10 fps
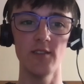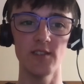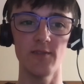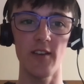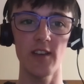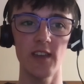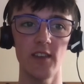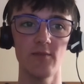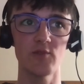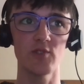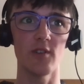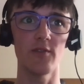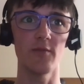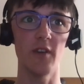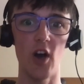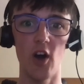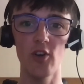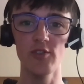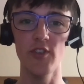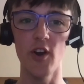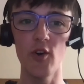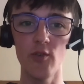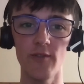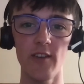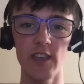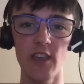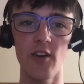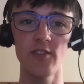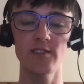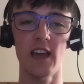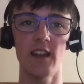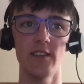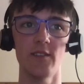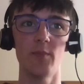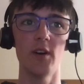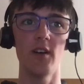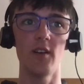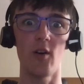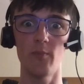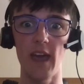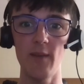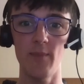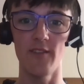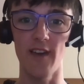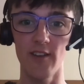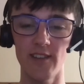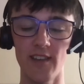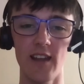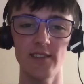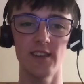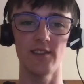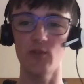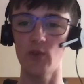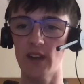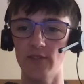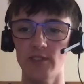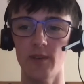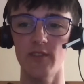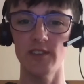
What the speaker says: who's a very sort of unknown, very young talent, but on paper, very talented. Do you want to give us a bit of